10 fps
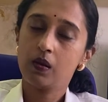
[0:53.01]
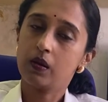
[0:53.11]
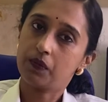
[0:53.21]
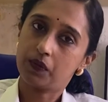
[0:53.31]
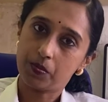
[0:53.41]

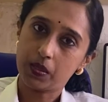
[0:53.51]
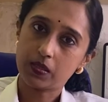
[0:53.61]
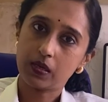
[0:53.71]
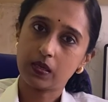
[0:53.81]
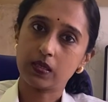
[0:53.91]
if the
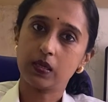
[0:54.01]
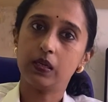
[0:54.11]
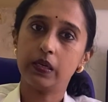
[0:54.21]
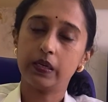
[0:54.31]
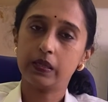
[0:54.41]
person has
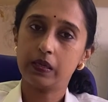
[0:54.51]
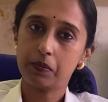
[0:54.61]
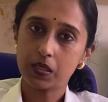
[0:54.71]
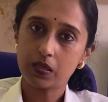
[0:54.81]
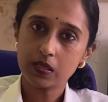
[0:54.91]
delayed their
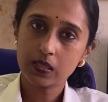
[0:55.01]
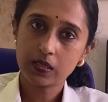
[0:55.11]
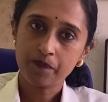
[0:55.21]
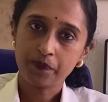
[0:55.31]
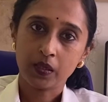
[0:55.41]
meals,
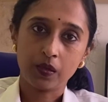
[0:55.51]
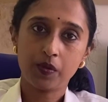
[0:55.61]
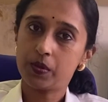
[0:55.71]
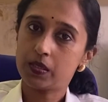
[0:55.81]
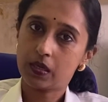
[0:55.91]
if the
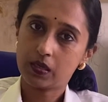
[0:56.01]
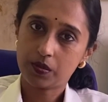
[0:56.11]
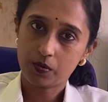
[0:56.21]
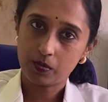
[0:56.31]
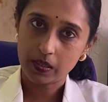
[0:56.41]
person has
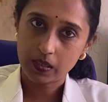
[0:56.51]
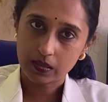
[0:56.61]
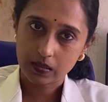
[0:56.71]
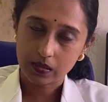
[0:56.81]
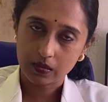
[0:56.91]
probably
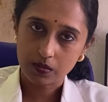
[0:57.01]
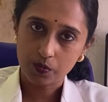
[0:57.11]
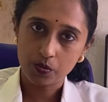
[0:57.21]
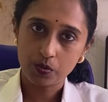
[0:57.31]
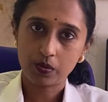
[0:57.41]
exercised
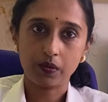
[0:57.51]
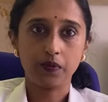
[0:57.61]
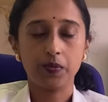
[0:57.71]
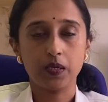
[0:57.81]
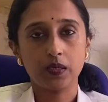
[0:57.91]
more, if
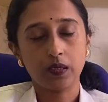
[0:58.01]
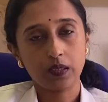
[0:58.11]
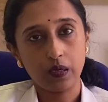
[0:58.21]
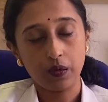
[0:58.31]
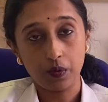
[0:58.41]
the patient has
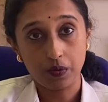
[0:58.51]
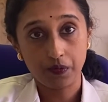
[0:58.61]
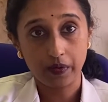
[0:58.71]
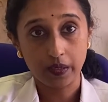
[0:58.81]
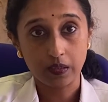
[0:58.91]
had a lot
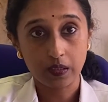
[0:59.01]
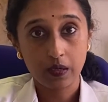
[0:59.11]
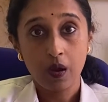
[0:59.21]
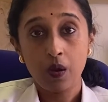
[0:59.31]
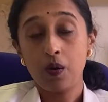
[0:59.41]
of drinks,
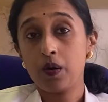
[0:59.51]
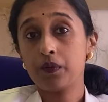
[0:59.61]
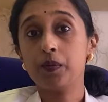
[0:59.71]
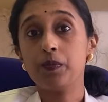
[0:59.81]
or if the